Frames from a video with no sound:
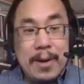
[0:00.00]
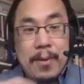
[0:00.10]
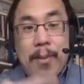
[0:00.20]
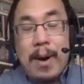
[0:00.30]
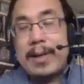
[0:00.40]

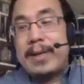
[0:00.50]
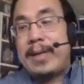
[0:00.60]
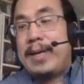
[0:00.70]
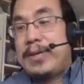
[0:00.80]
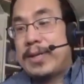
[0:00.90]
One
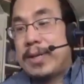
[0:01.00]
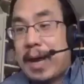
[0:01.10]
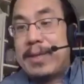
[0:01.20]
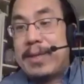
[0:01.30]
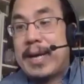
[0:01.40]
is a
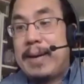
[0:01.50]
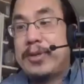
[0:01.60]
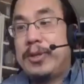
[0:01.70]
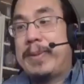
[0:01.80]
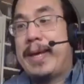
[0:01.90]
lot of the times
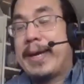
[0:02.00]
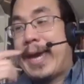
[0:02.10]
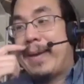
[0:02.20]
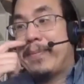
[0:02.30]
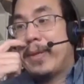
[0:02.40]
when you play a
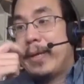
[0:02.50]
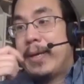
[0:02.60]
game,